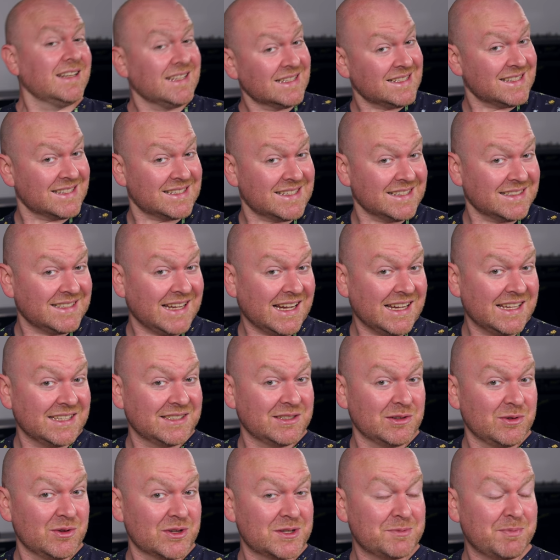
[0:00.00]
This is the Tire
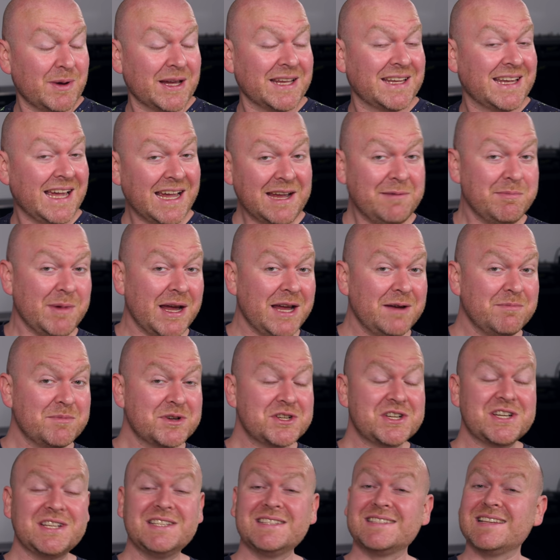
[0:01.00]
Deluxe by KMA
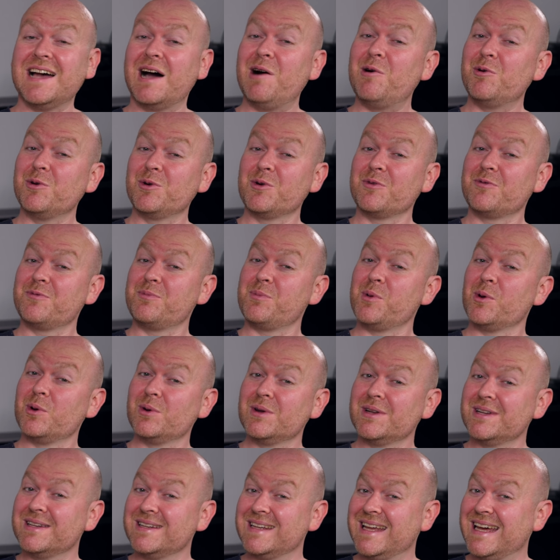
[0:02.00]
Machines out of
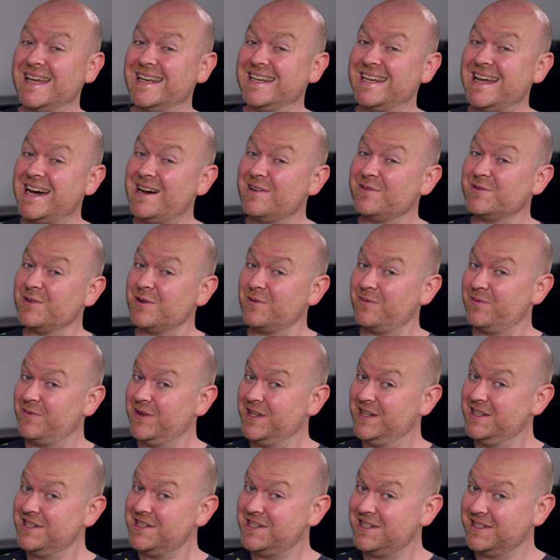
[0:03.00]
Berlin, and after
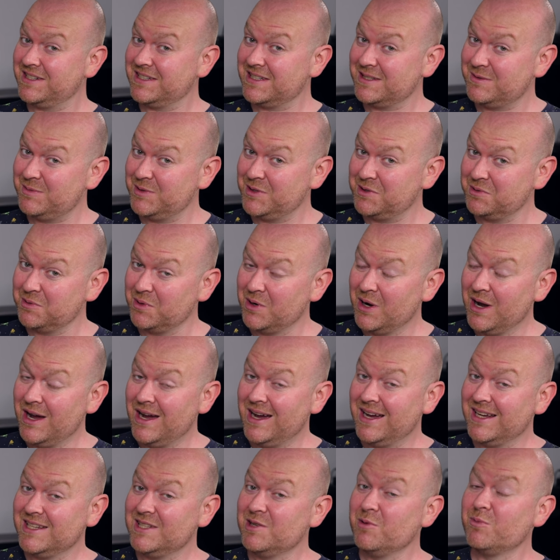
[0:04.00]
finishing this video,
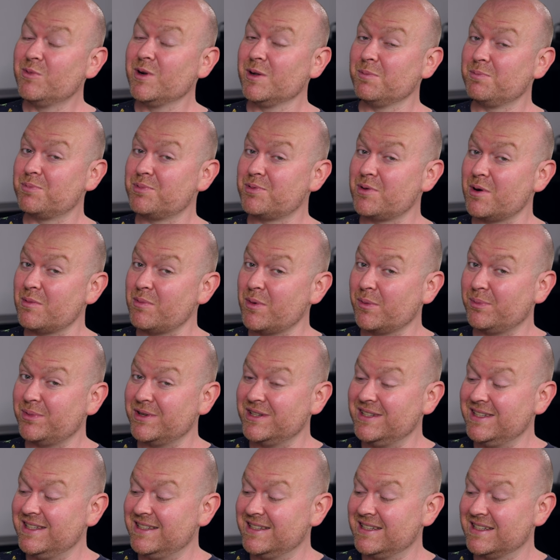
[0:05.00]
you will probably
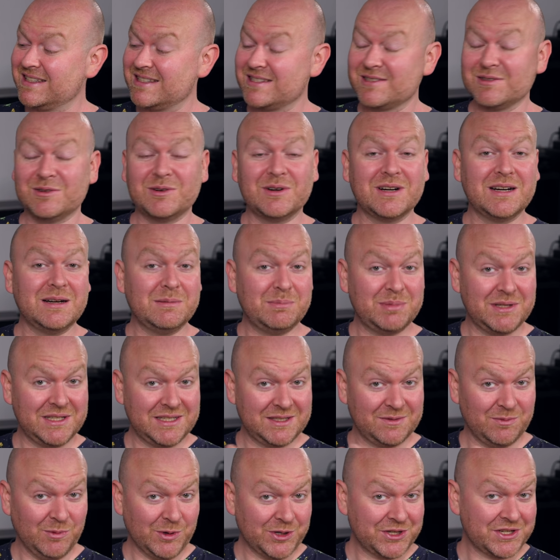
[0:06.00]
need it, so
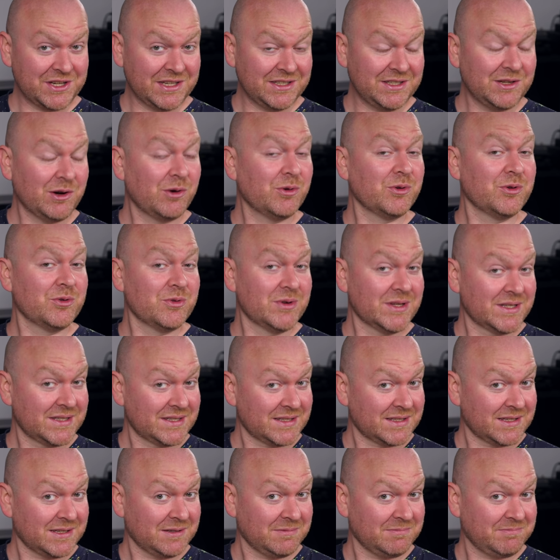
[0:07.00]
please watch at your own
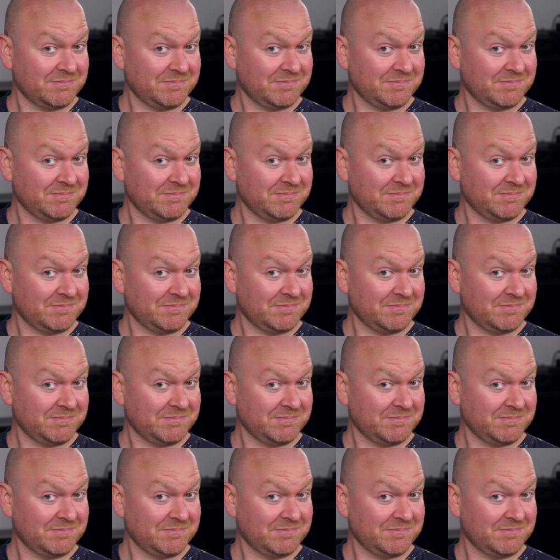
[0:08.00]
risk.